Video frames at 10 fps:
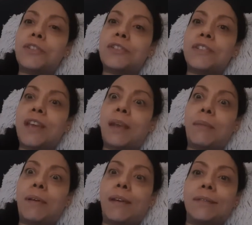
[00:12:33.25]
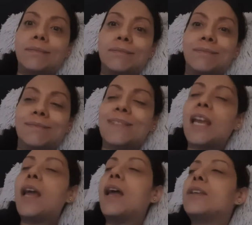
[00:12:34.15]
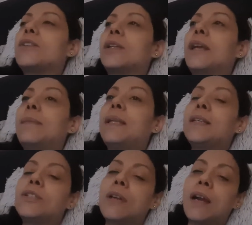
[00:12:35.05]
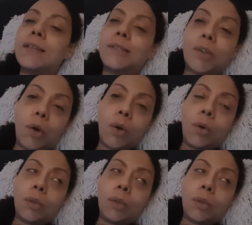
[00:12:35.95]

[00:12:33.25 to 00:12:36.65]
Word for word: She just came in. So, let me let you guys go.